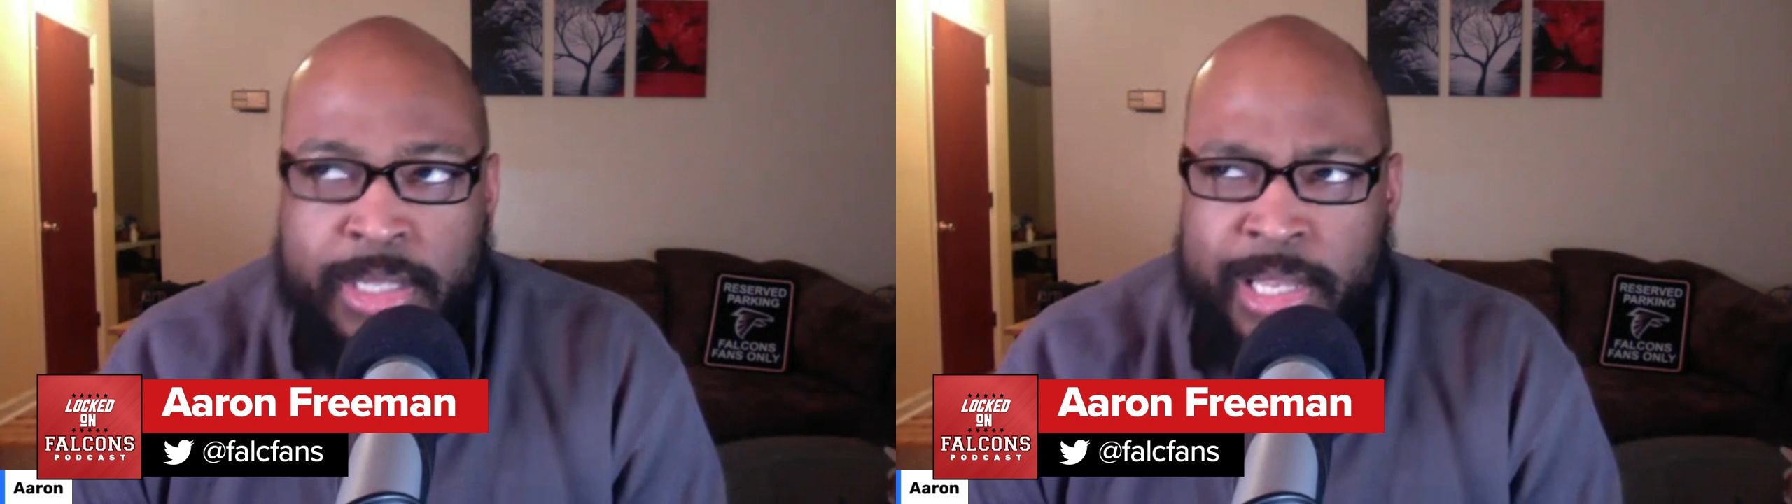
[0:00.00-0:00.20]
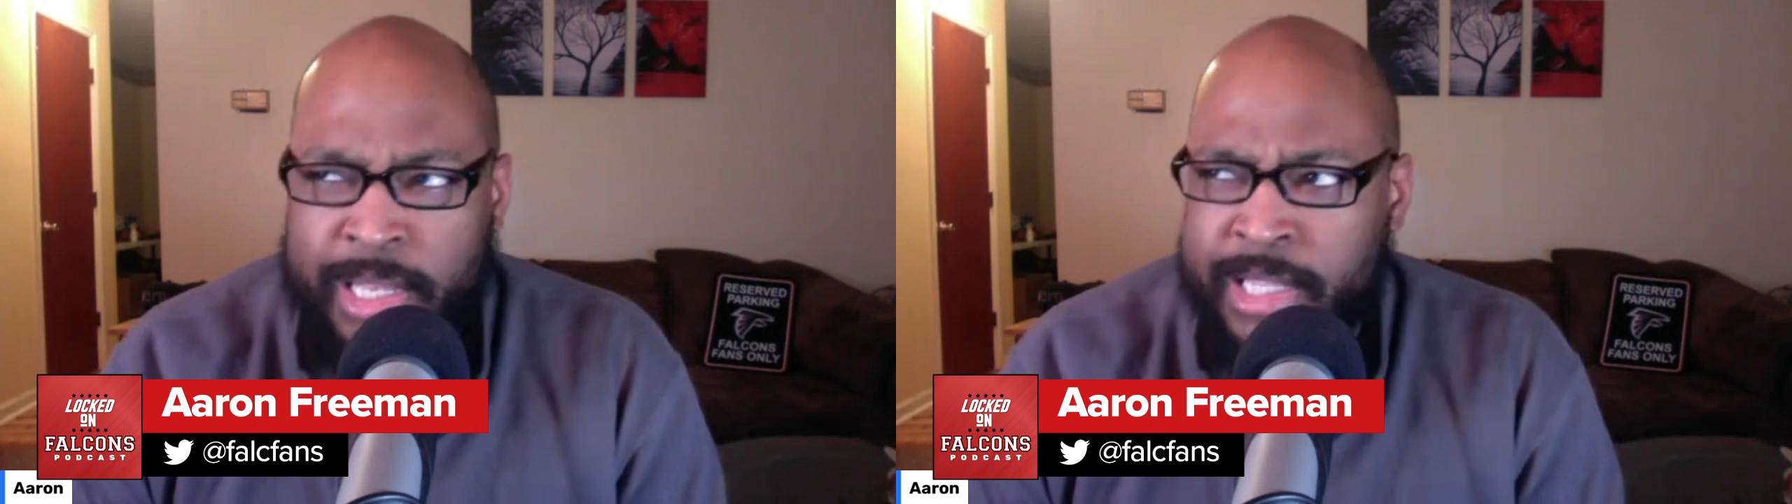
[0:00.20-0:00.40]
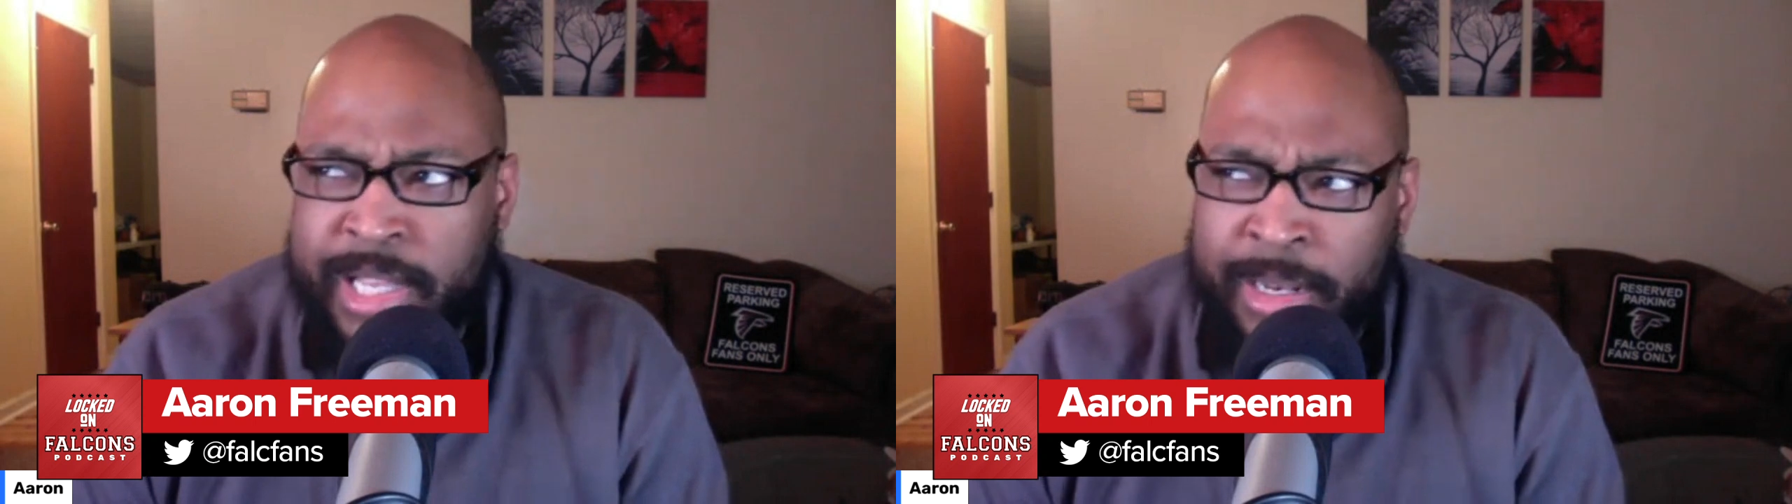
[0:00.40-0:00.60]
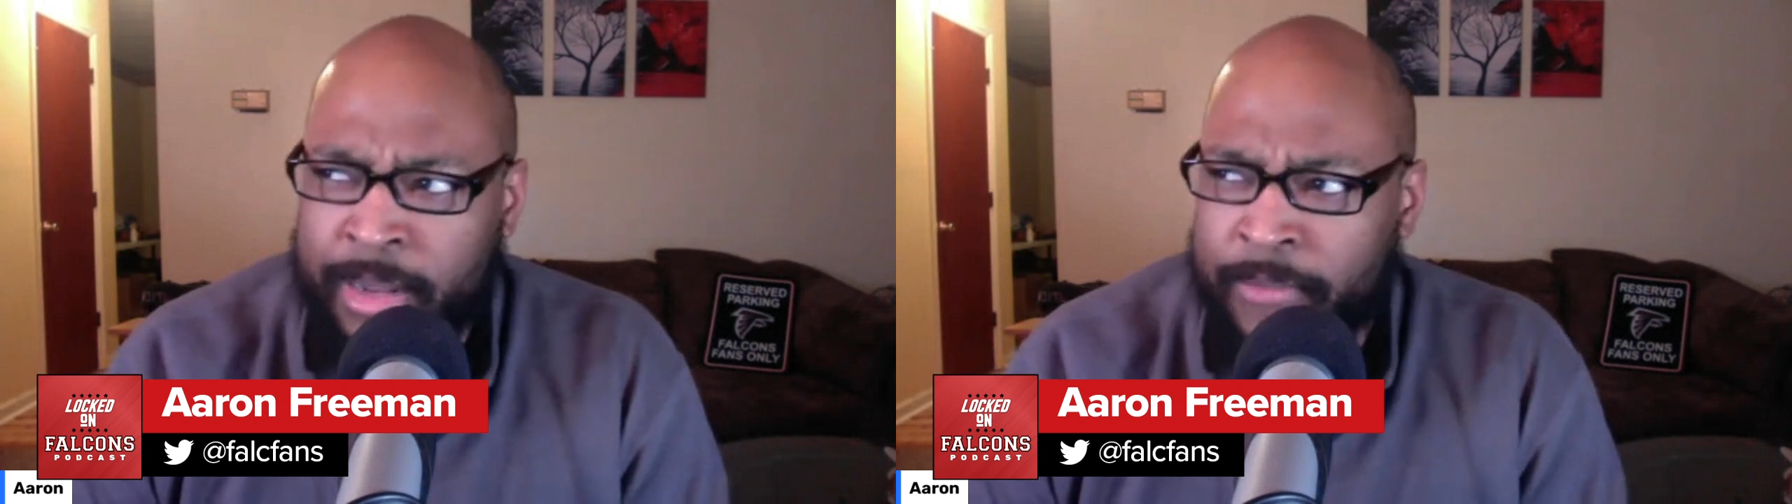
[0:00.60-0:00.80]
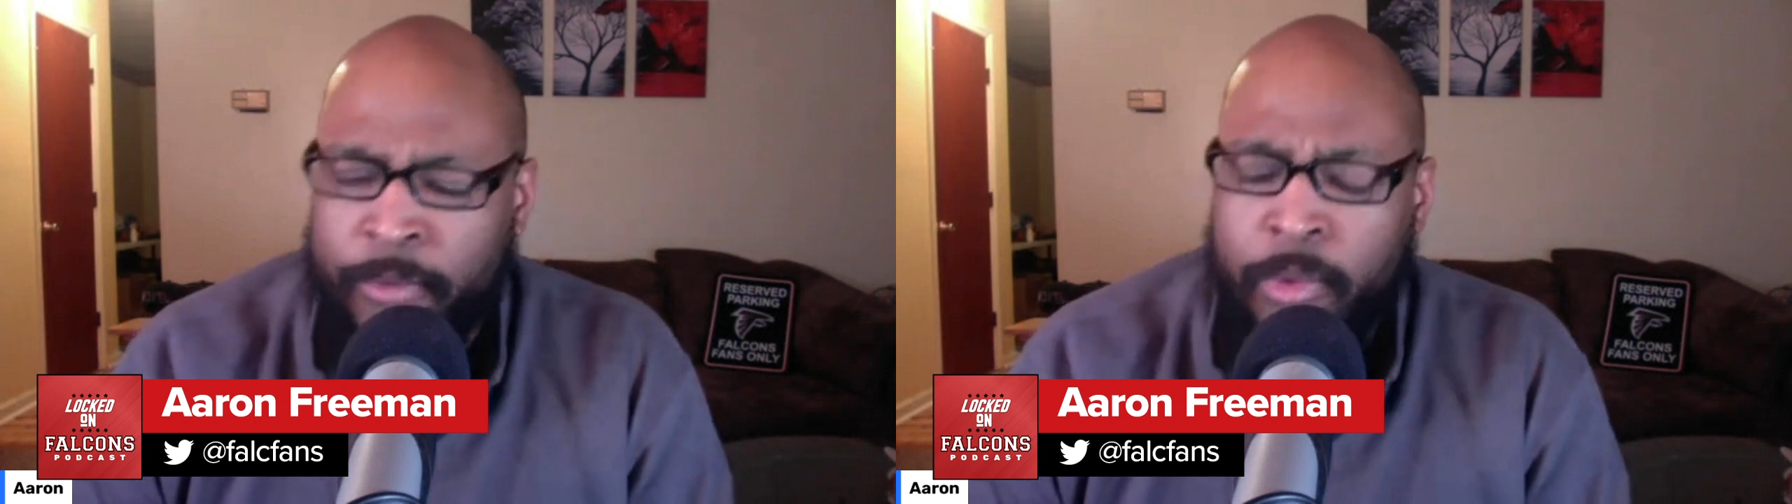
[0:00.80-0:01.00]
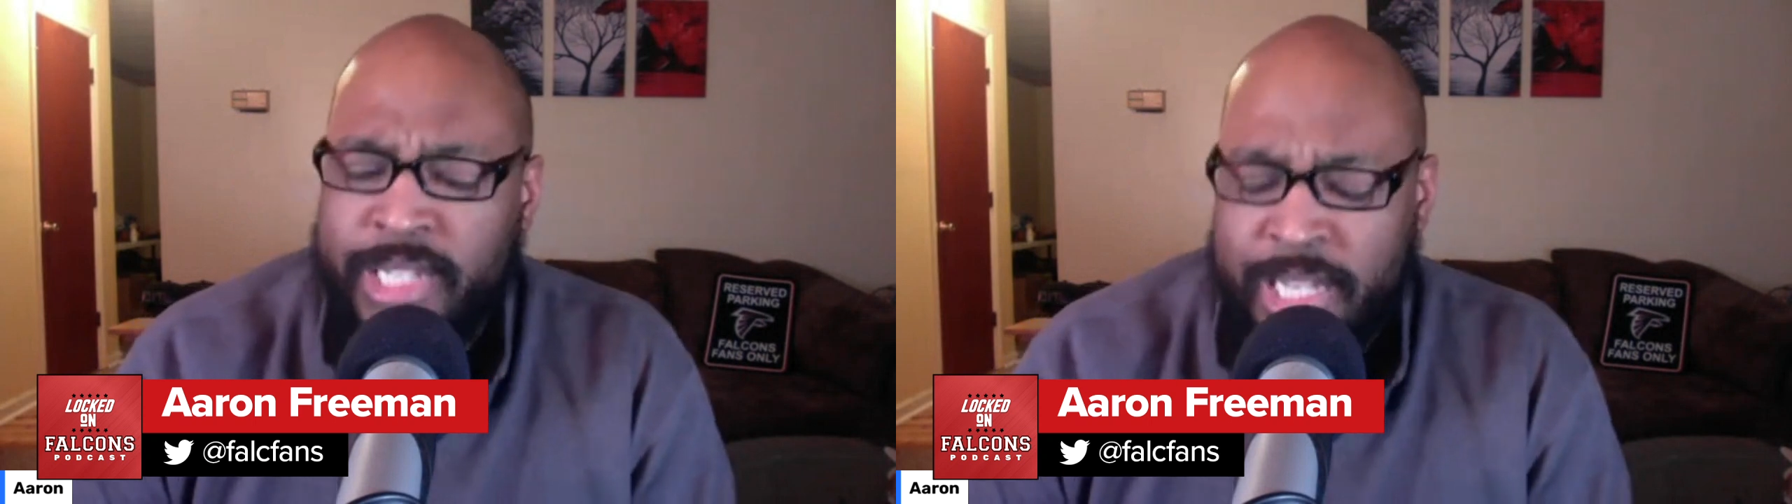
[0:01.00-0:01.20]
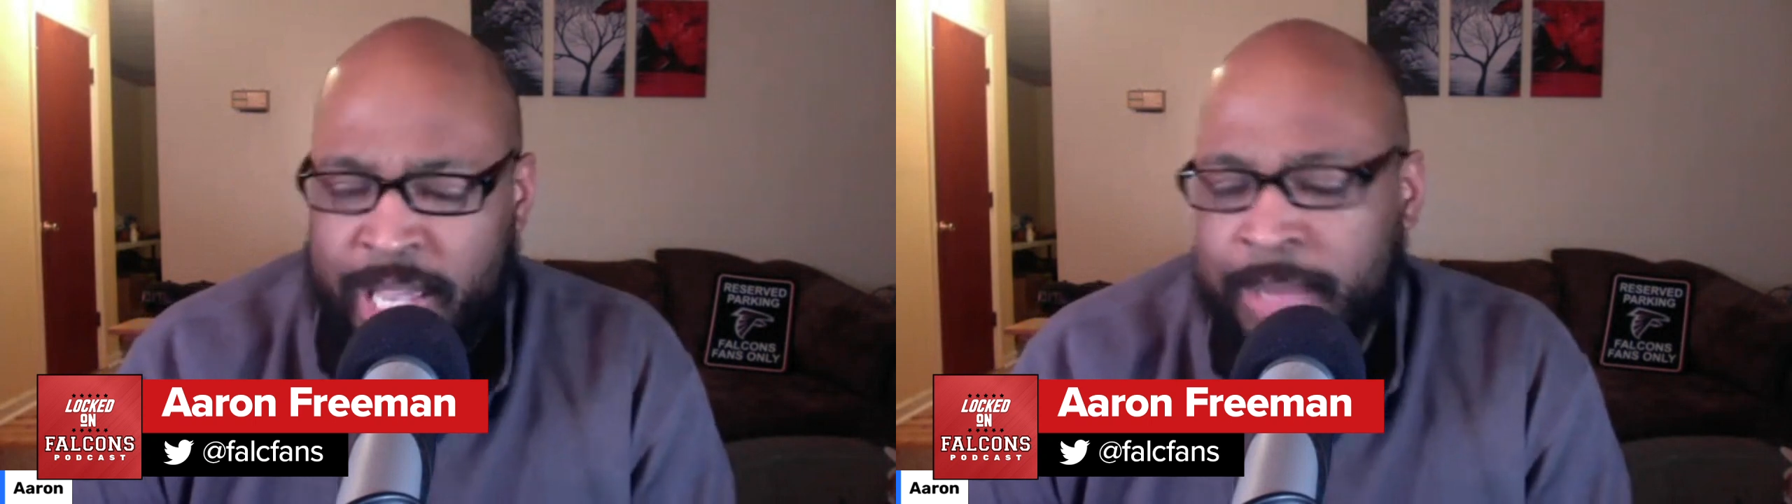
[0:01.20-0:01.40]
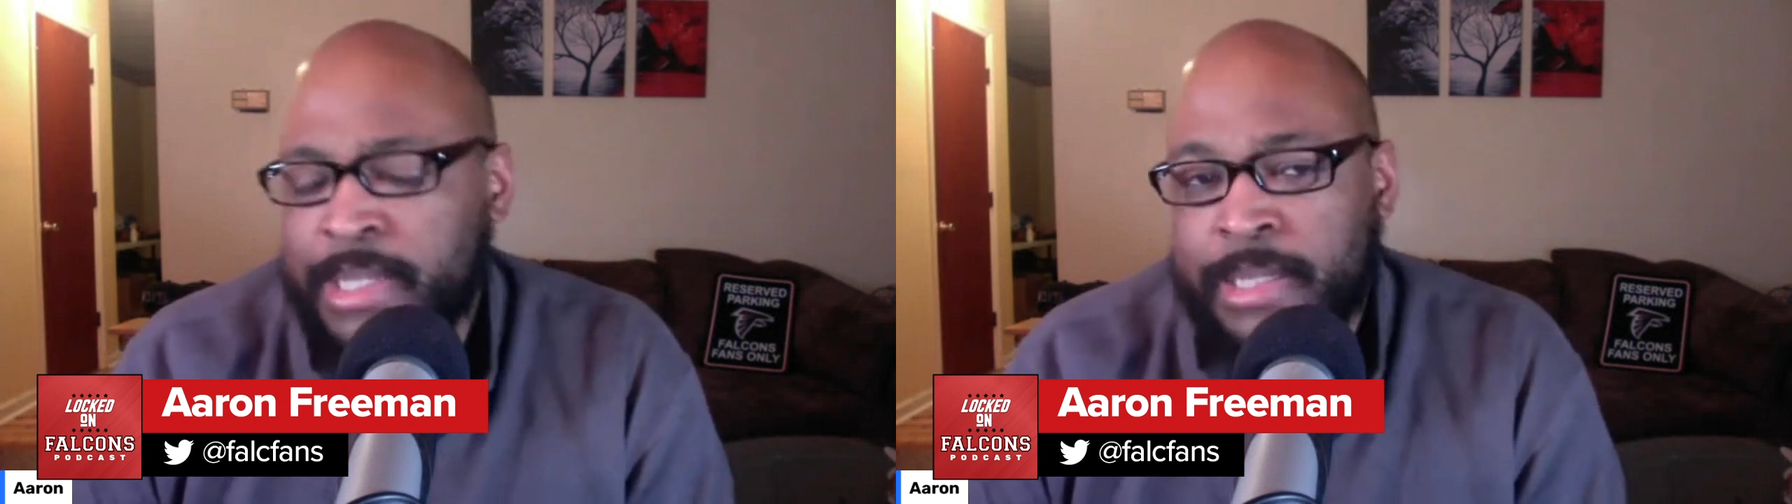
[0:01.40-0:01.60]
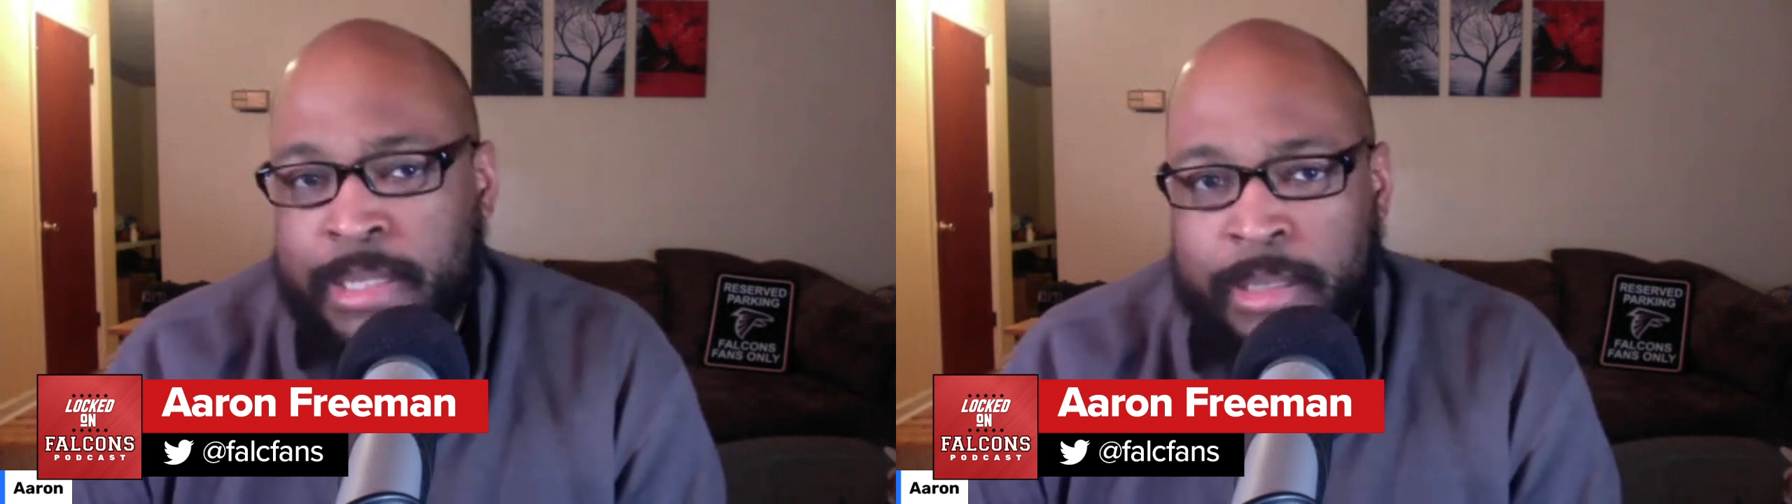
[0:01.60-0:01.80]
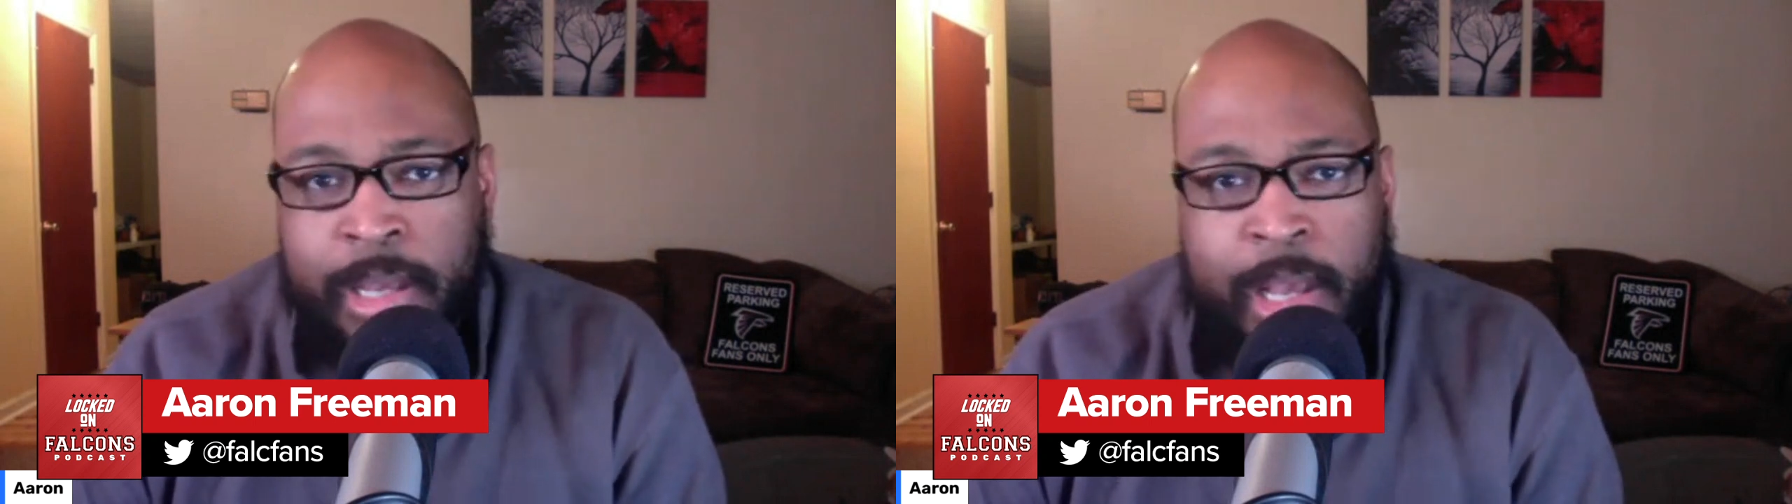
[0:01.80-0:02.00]
that he did in a 14 game
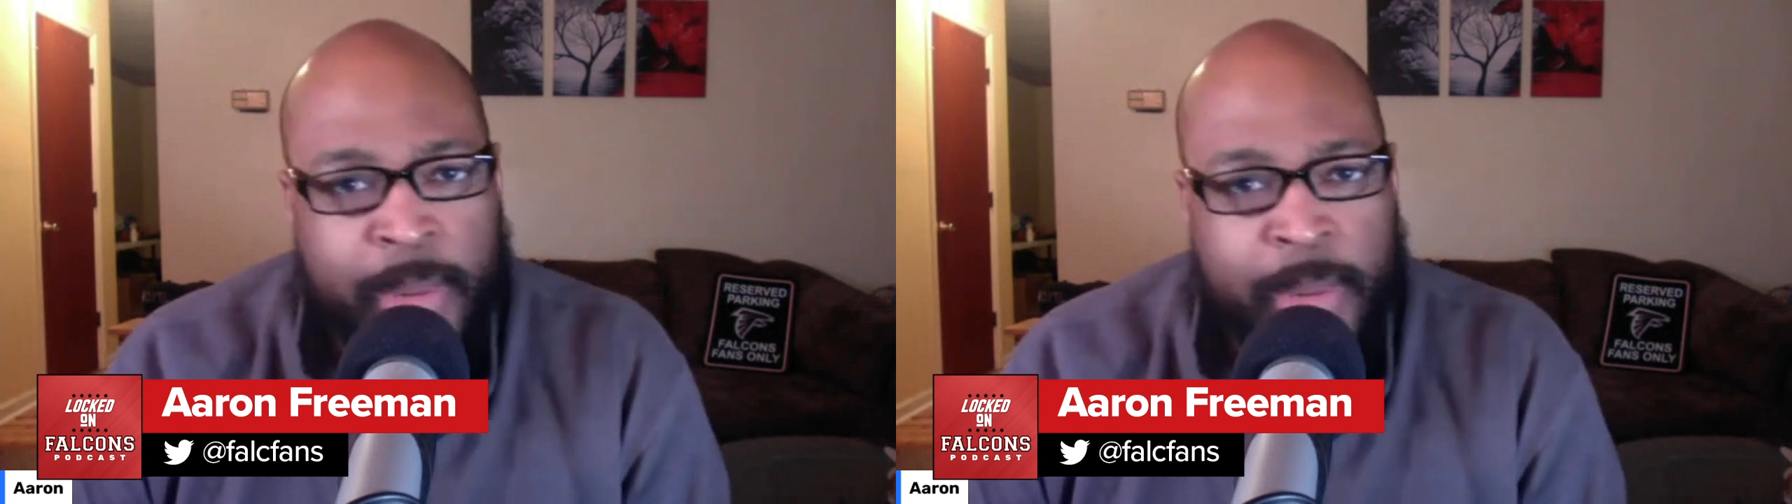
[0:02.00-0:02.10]
season.